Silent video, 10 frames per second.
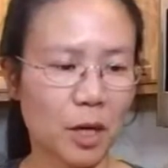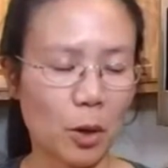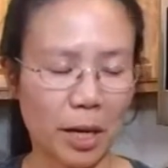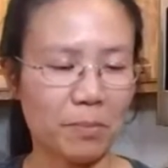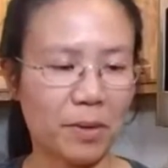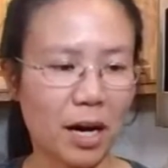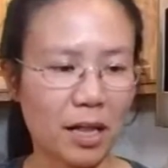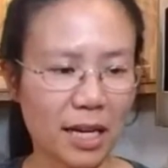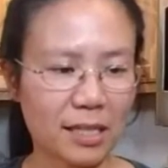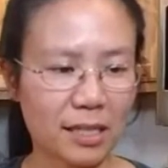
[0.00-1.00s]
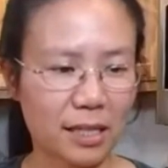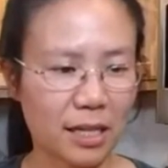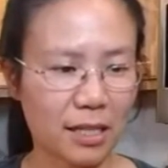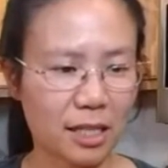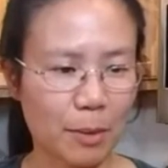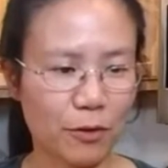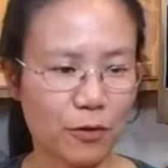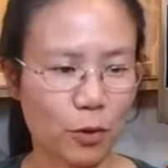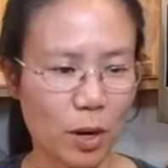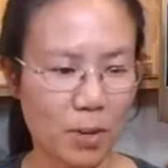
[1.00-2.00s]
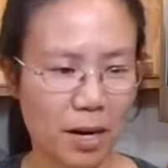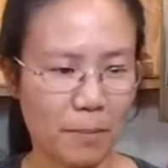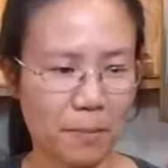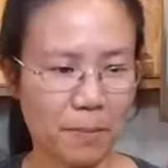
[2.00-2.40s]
Okay. Alexa, set a timer for 1 minute.